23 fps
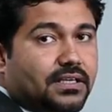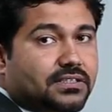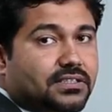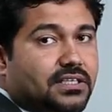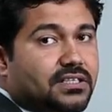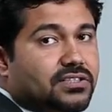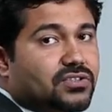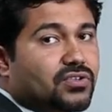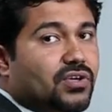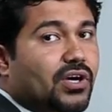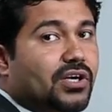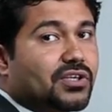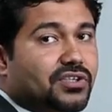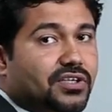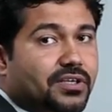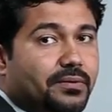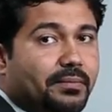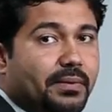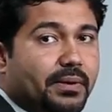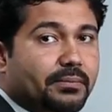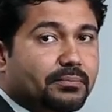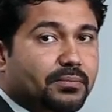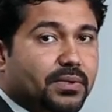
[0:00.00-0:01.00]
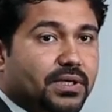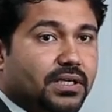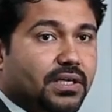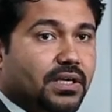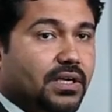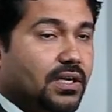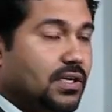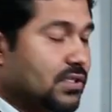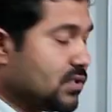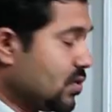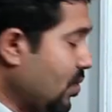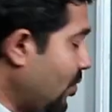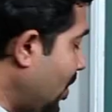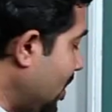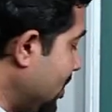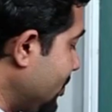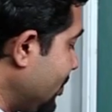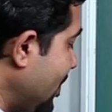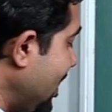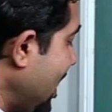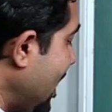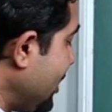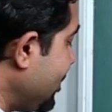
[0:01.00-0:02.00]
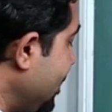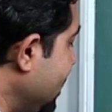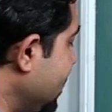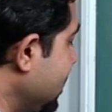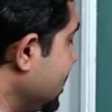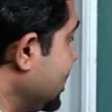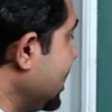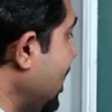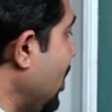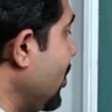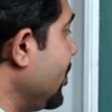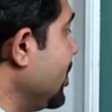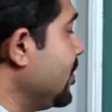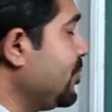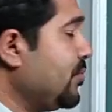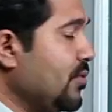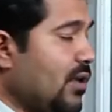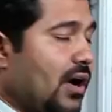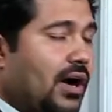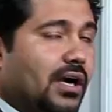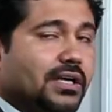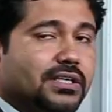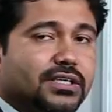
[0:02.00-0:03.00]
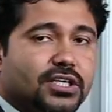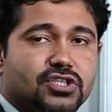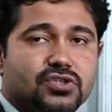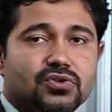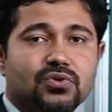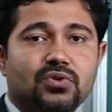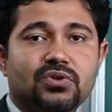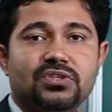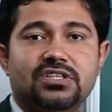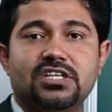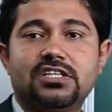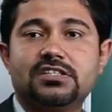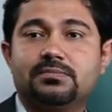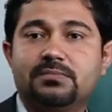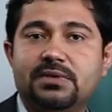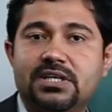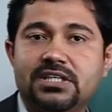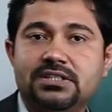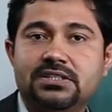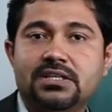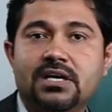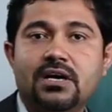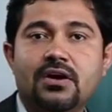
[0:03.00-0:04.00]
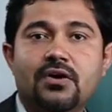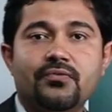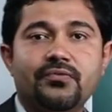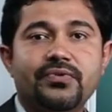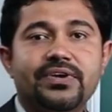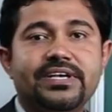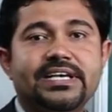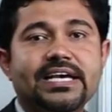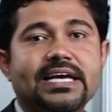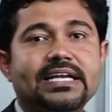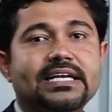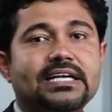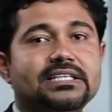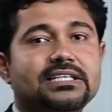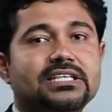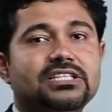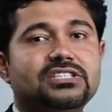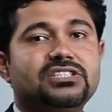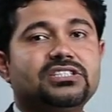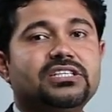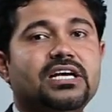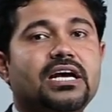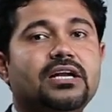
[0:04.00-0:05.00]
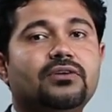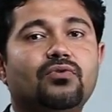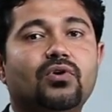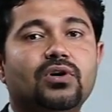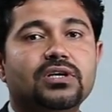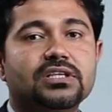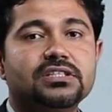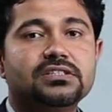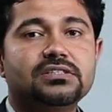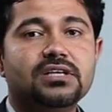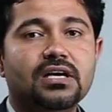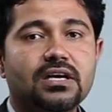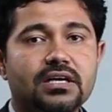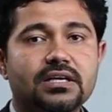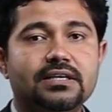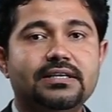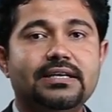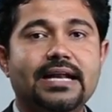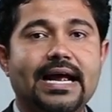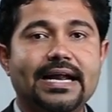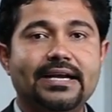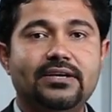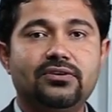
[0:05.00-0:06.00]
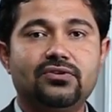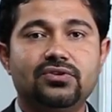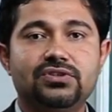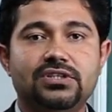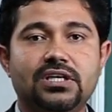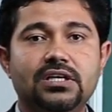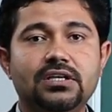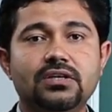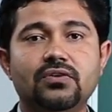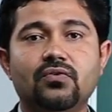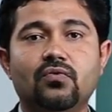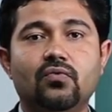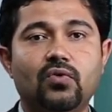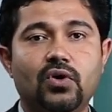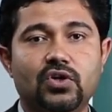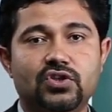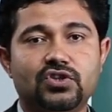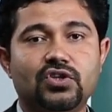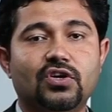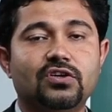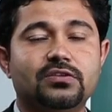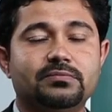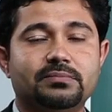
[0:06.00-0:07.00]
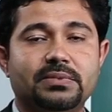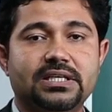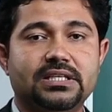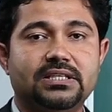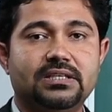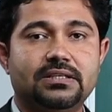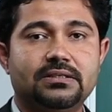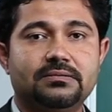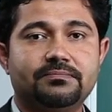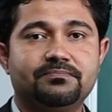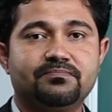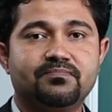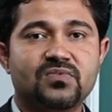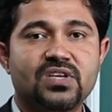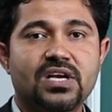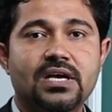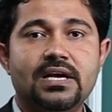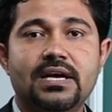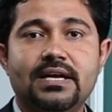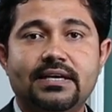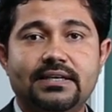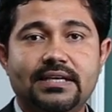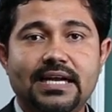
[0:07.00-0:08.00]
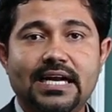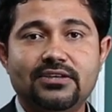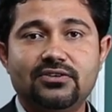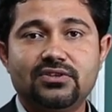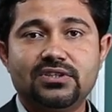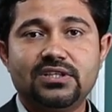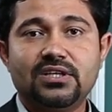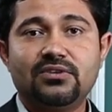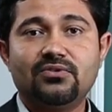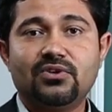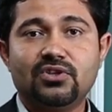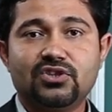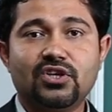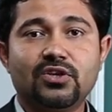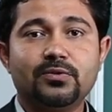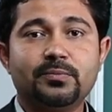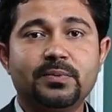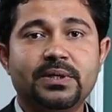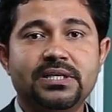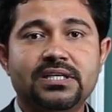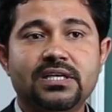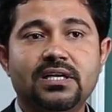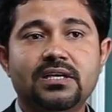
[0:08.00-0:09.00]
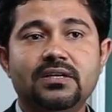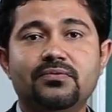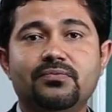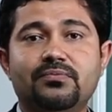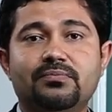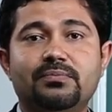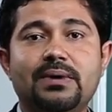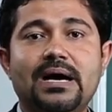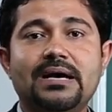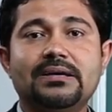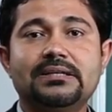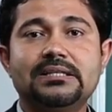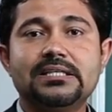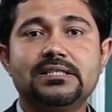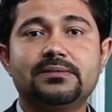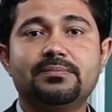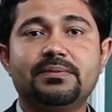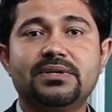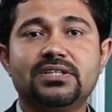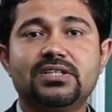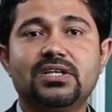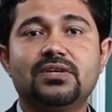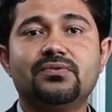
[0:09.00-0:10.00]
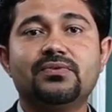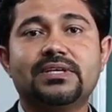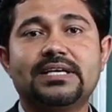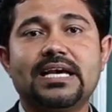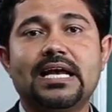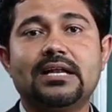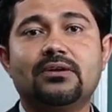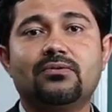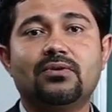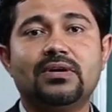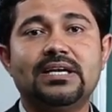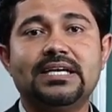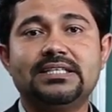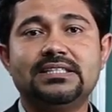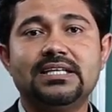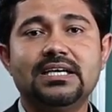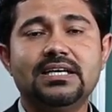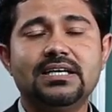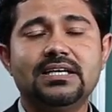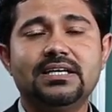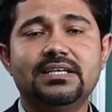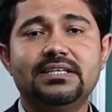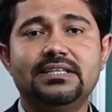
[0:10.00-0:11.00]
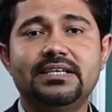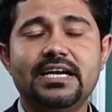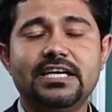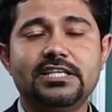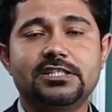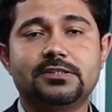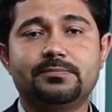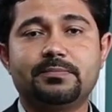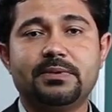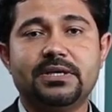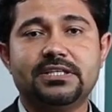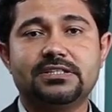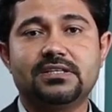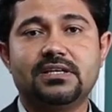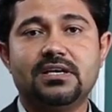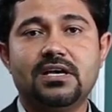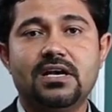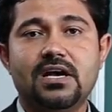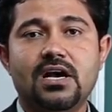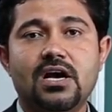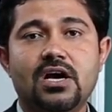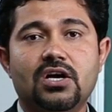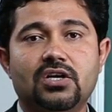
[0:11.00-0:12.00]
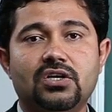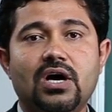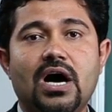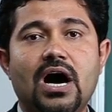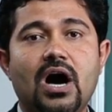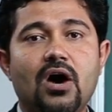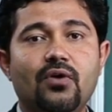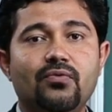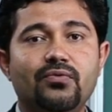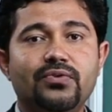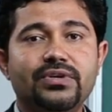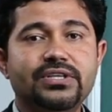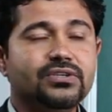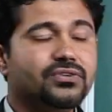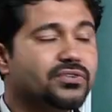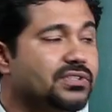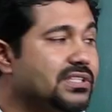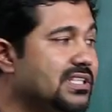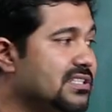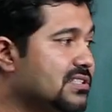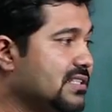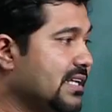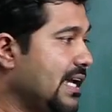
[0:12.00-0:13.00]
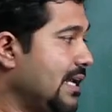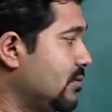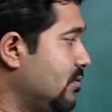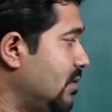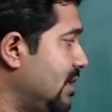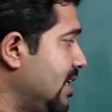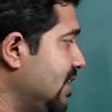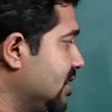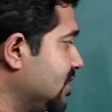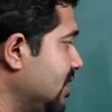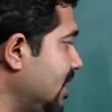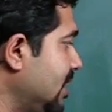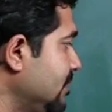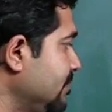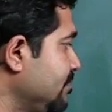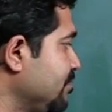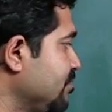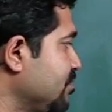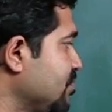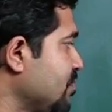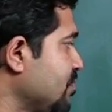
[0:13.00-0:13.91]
This you have to remember. So what will happen? Now, if you understood this much, we can understand what is a nitrogen washout method. Nitrogen washout method, by this method we calculate the dead space. Now how we do this calculation?